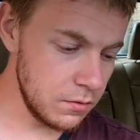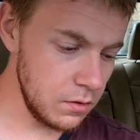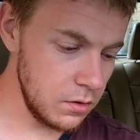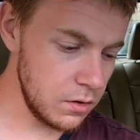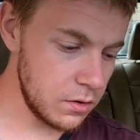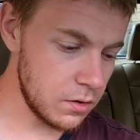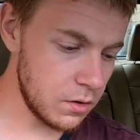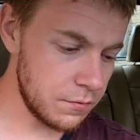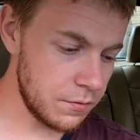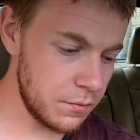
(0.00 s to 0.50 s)

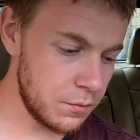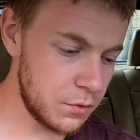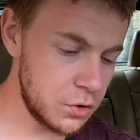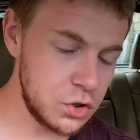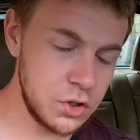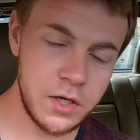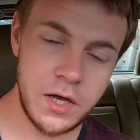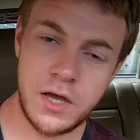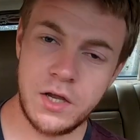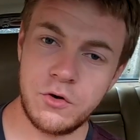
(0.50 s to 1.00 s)
alright, I think we
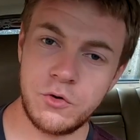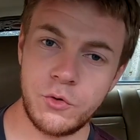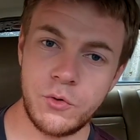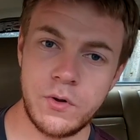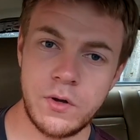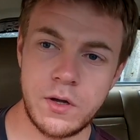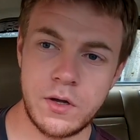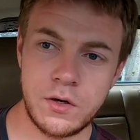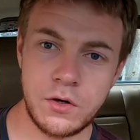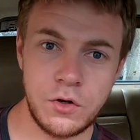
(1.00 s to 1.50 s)
should get into
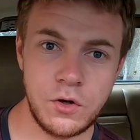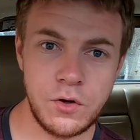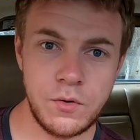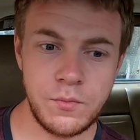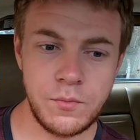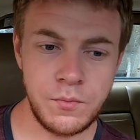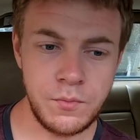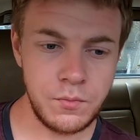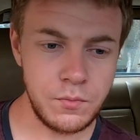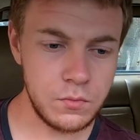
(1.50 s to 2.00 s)
it
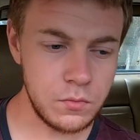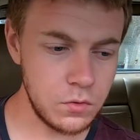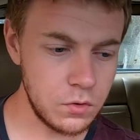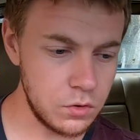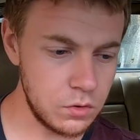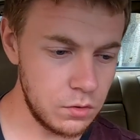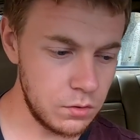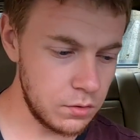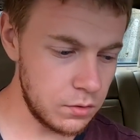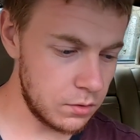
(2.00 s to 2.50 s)
and
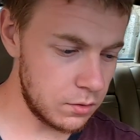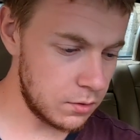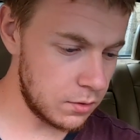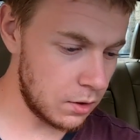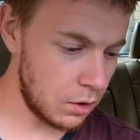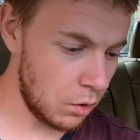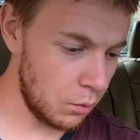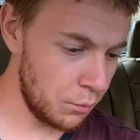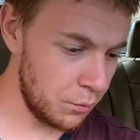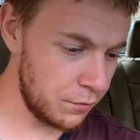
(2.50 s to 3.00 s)

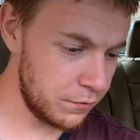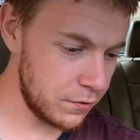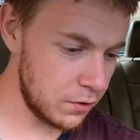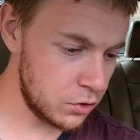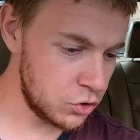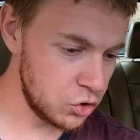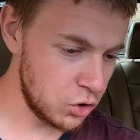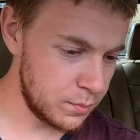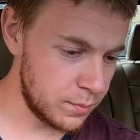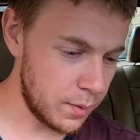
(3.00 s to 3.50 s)
get on with
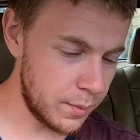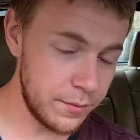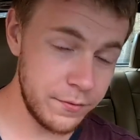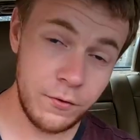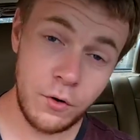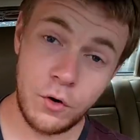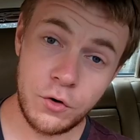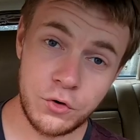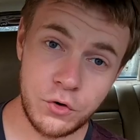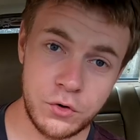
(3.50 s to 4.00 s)
that job. But
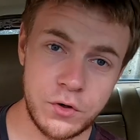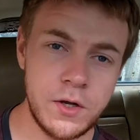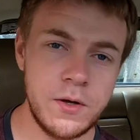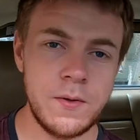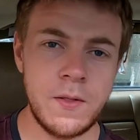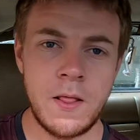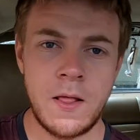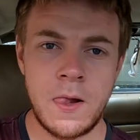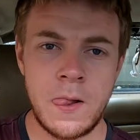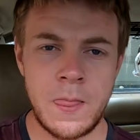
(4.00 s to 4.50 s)
before I do that,
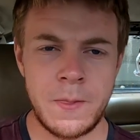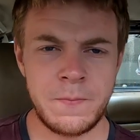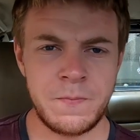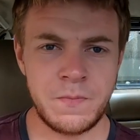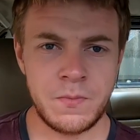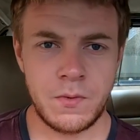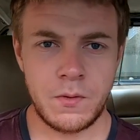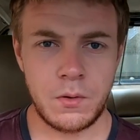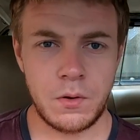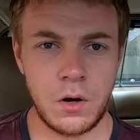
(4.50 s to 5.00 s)

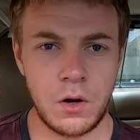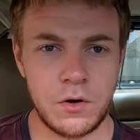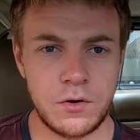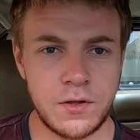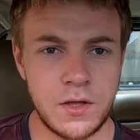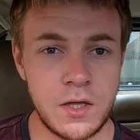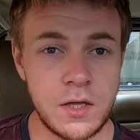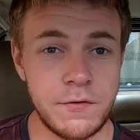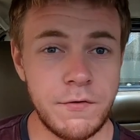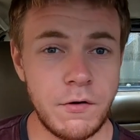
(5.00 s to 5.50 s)
I'd like to
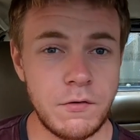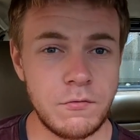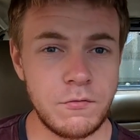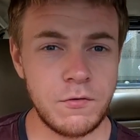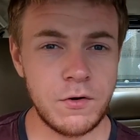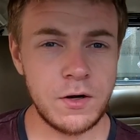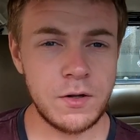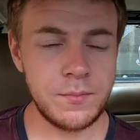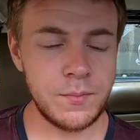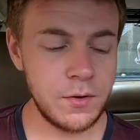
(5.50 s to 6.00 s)
say, if you haven't
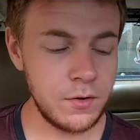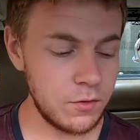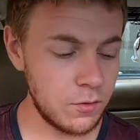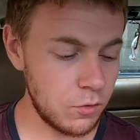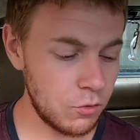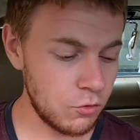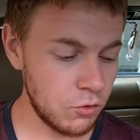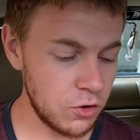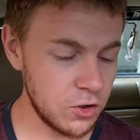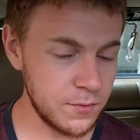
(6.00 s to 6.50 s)
already, please
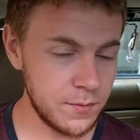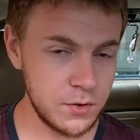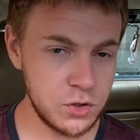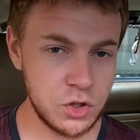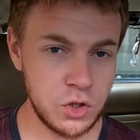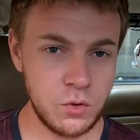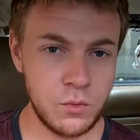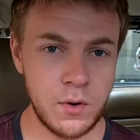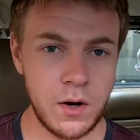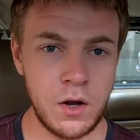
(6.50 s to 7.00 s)
subscribe to my
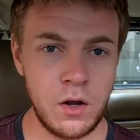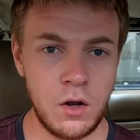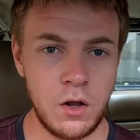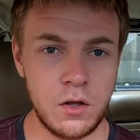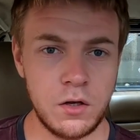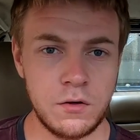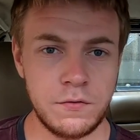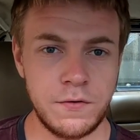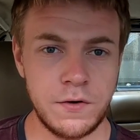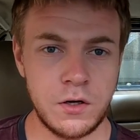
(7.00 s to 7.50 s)
channel and
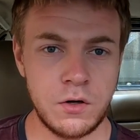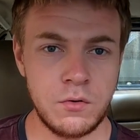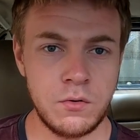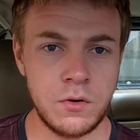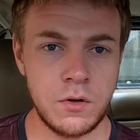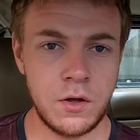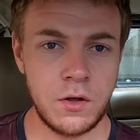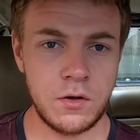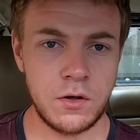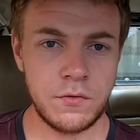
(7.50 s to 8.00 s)
like the video.
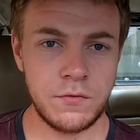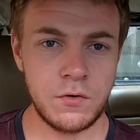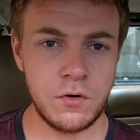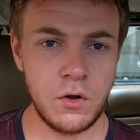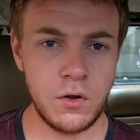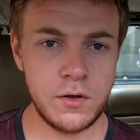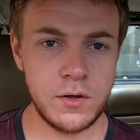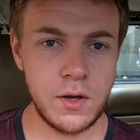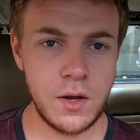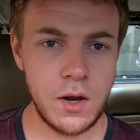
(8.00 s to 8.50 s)
If you
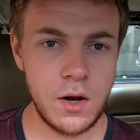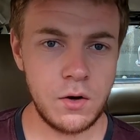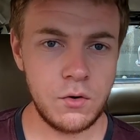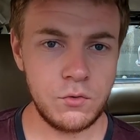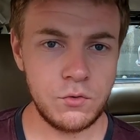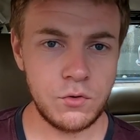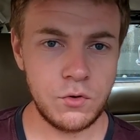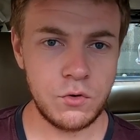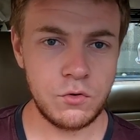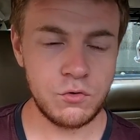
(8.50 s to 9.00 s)
like
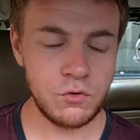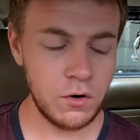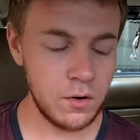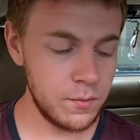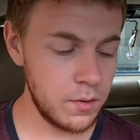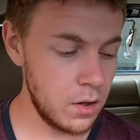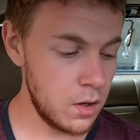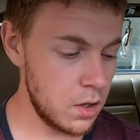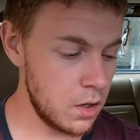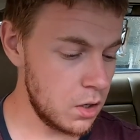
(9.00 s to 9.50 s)
and
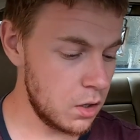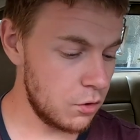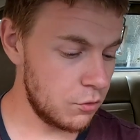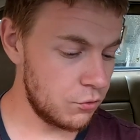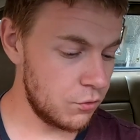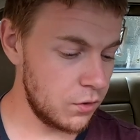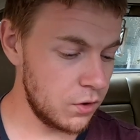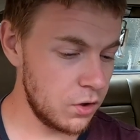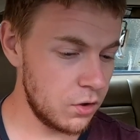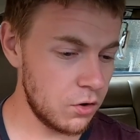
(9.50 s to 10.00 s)
subscribe,
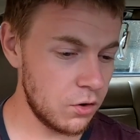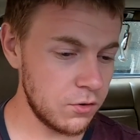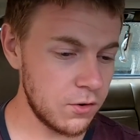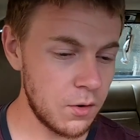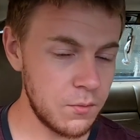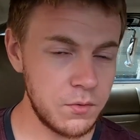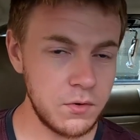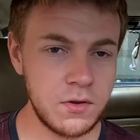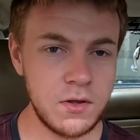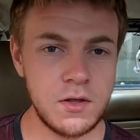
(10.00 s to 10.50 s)
really does
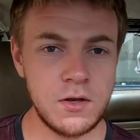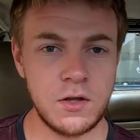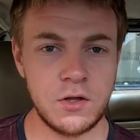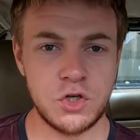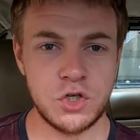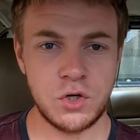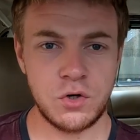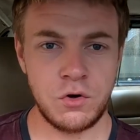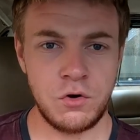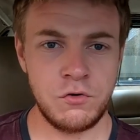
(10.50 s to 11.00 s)
help to see this
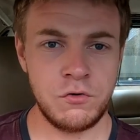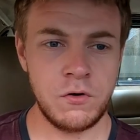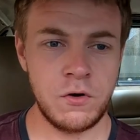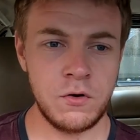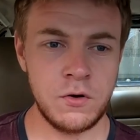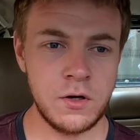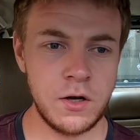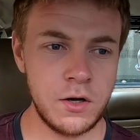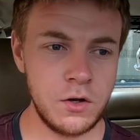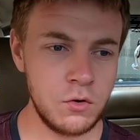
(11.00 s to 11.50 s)
channel to
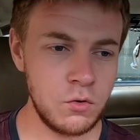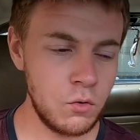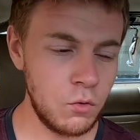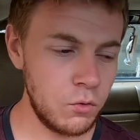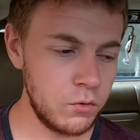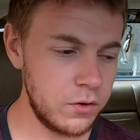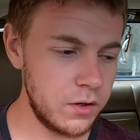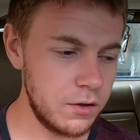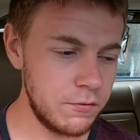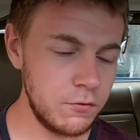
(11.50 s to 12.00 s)
grow. And of
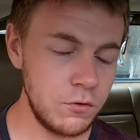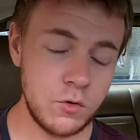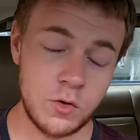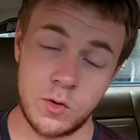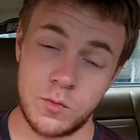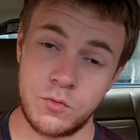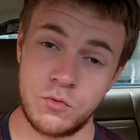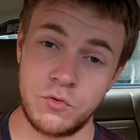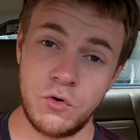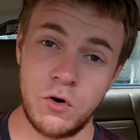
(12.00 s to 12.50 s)
course, if you
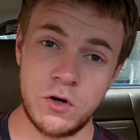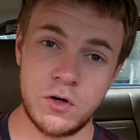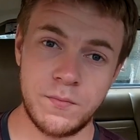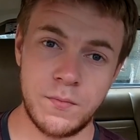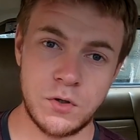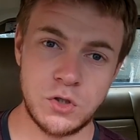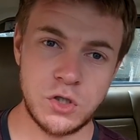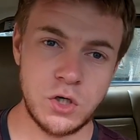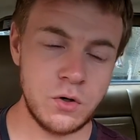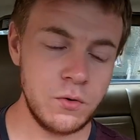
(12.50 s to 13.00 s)
subscribe to
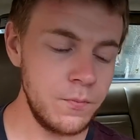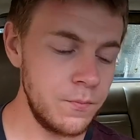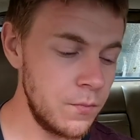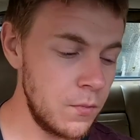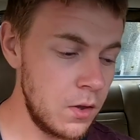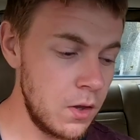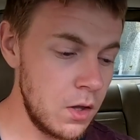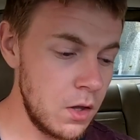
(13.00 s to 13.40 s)
my channel,